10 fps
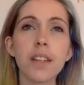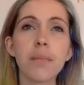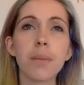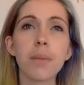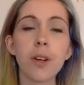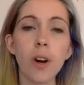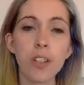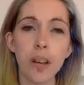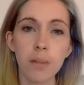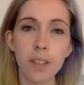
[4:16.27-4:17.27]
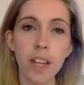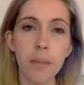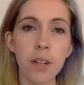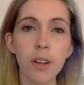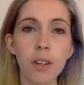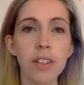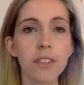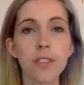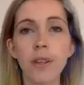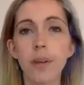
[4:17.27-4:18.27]
But God comes to him and God
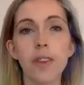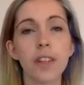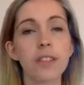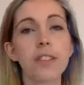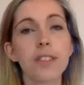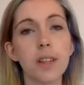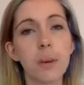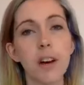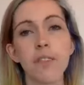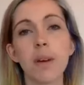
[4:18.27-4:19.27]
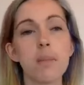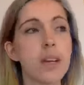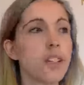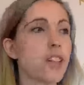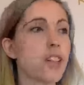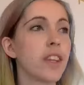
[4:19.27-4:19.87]
says, "Do you know what? This is still part of my mission.